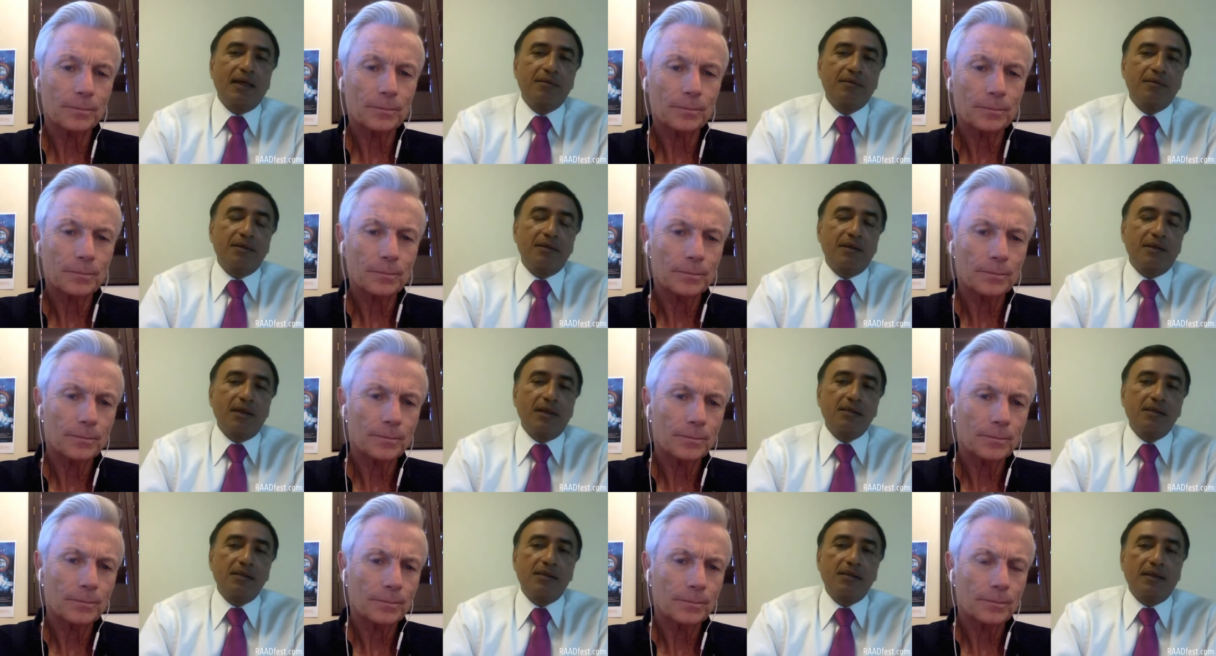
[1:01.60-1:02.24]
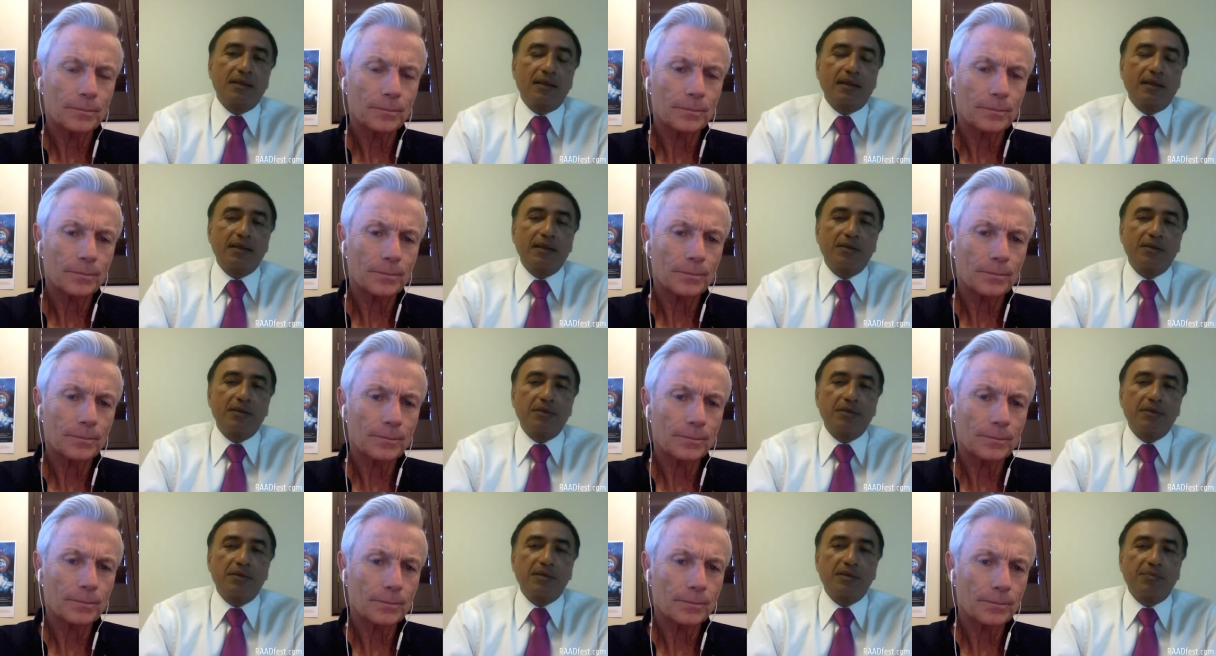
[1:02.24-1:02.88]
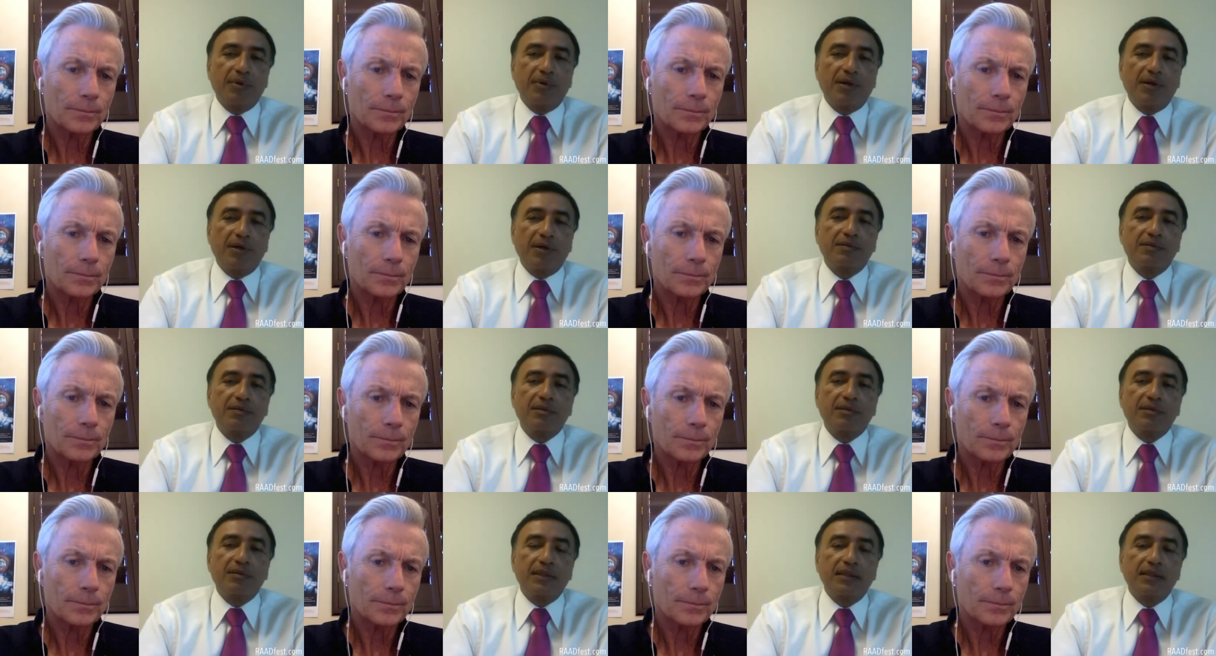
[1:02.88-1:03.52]
Speaker 1: last year I talked about
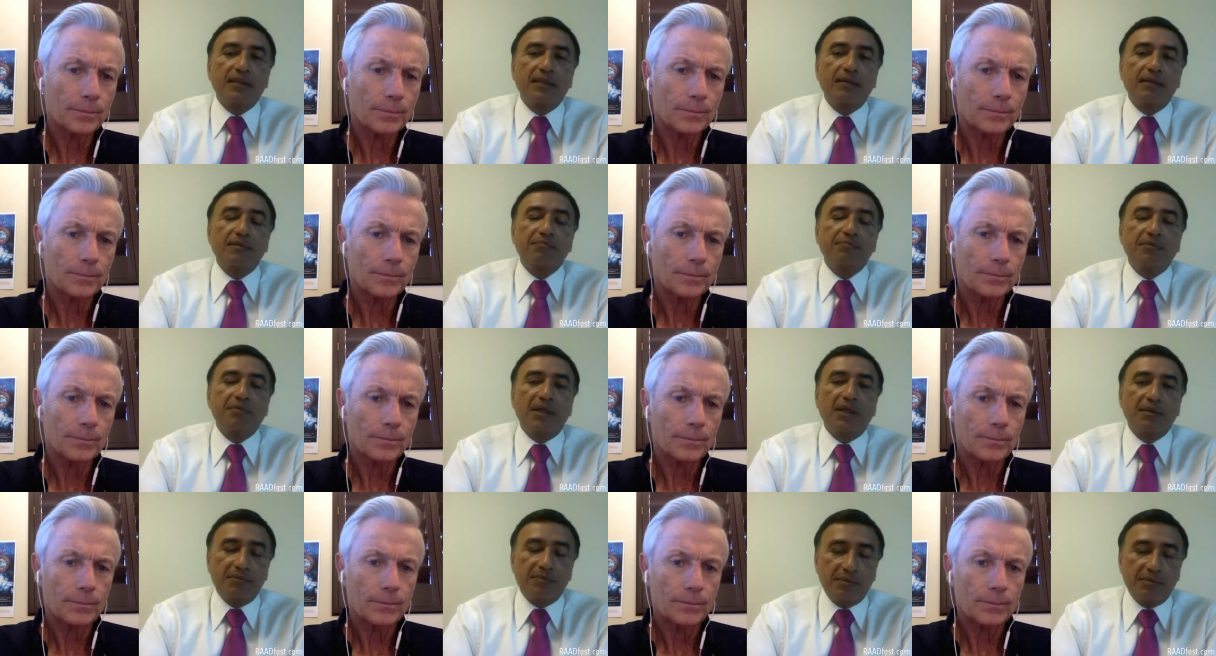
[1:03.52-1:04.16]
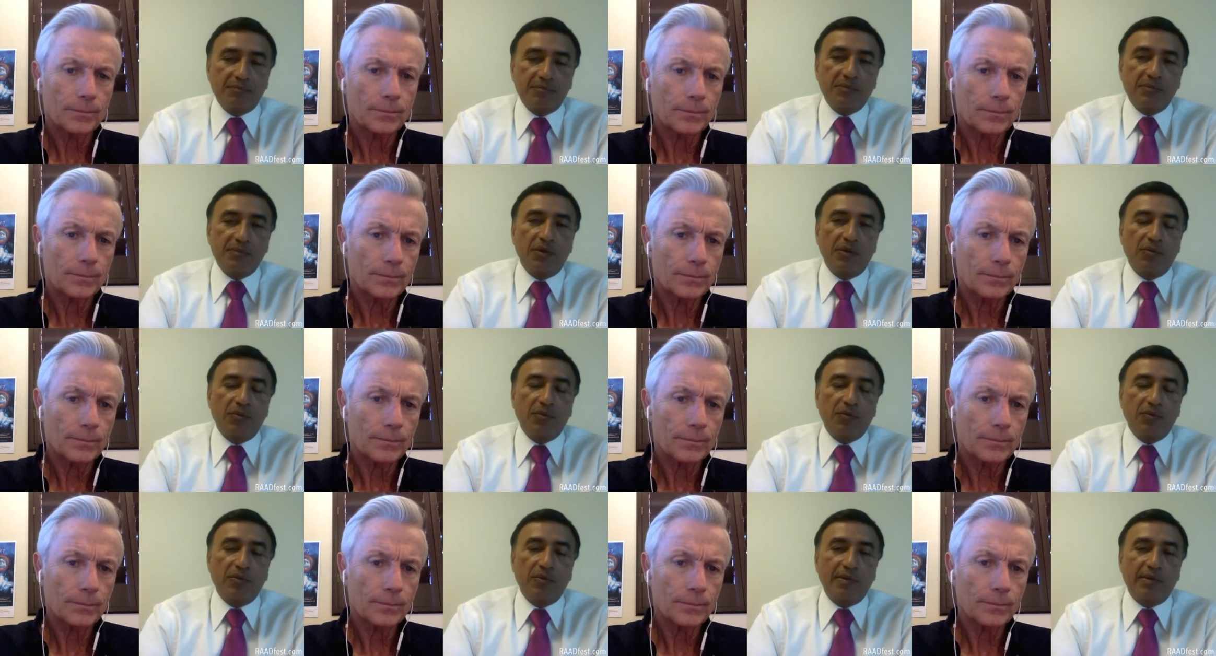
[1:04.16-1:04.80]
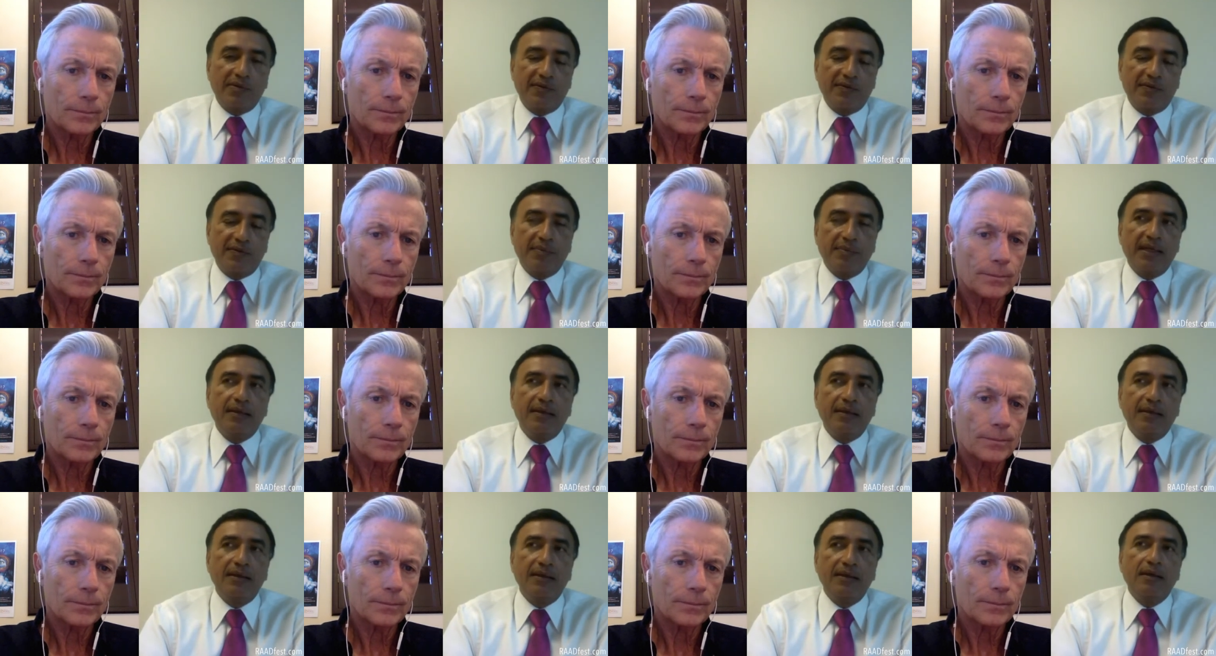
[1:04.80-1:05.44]
the, my, you know, one of the main
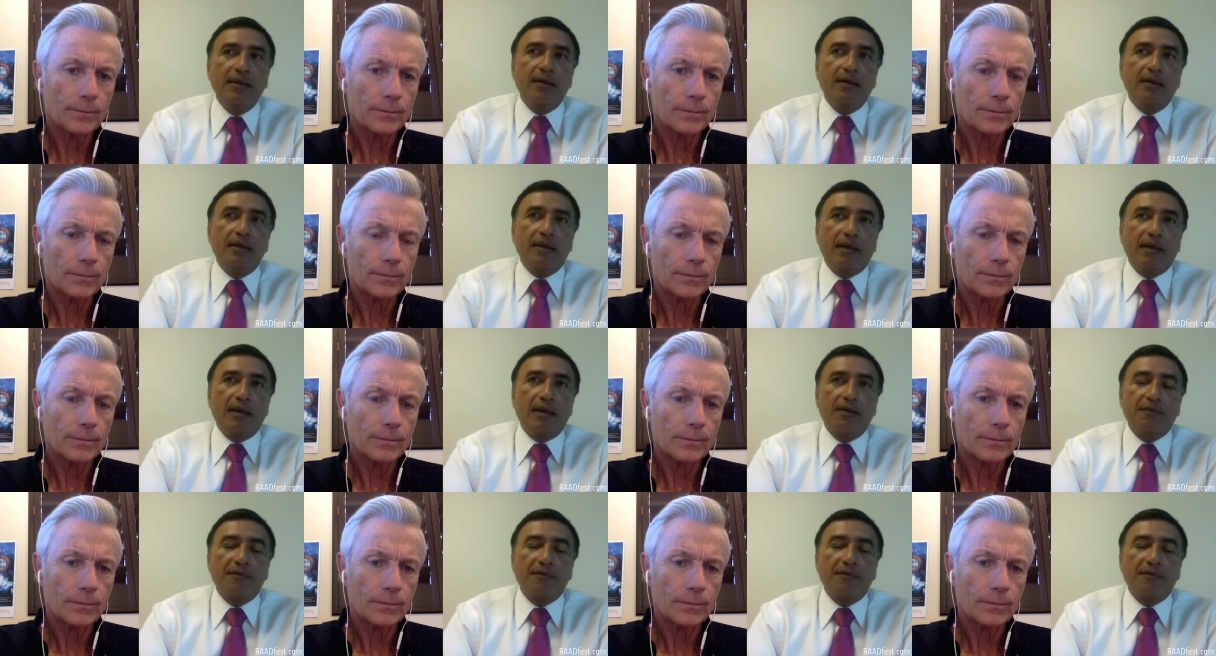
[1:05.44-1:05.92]
uh,